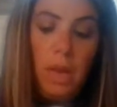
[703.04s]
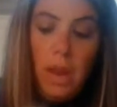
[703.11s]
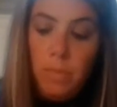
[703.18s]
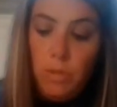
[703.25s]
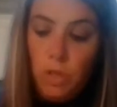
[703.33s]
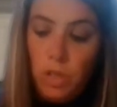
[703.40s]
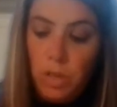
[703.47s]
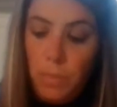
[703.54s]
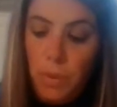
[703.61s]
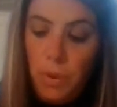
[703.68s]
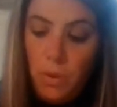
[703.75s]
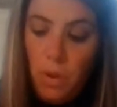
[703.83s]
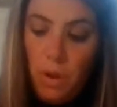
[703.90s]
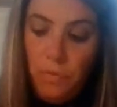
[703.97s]
And I'm just going to put
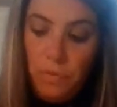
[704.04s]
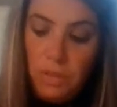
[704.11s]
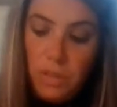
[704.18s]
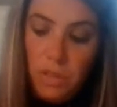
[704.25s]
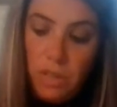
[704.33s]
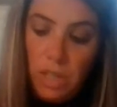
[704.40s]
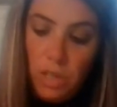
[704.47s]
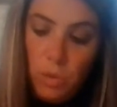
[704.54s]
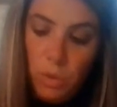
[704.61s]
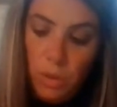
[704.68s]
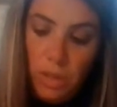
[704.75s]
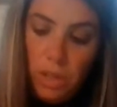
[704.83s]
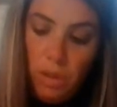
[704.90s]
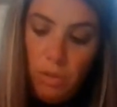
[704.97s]
it off into a
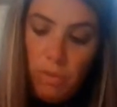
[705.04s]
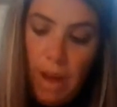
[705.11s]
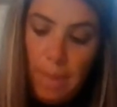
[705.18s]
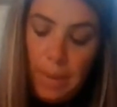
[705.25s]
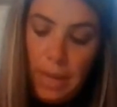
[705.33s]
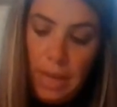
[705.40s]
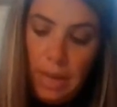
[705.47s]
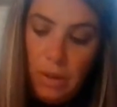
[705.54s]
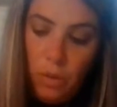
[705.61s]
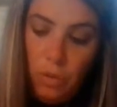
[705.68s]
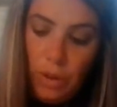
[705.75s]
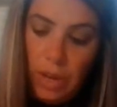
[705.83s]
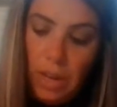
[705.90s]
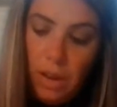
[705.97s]
little ramekin
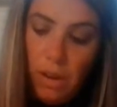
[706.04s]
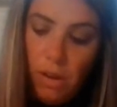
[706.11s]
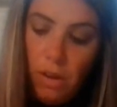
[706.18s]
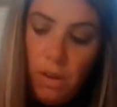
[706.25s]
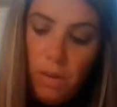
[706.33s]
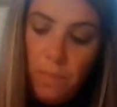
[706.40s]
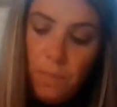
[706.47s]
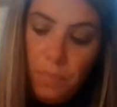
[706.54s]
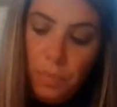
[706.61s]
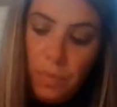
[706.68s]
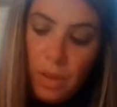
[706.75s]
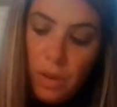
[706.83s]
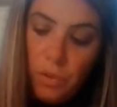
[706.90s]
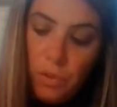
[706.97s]
over here
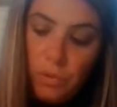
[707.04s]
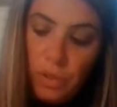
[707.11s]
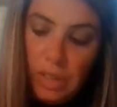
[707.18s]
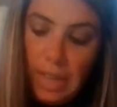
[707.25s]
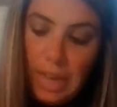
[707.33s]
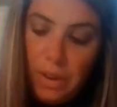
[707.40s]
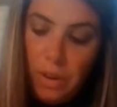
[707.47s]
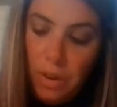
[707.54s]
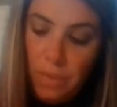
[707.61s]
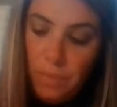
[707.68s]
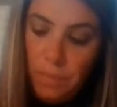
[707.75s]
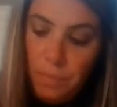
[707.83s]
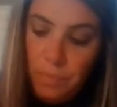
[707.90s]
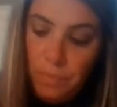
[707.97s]
for later.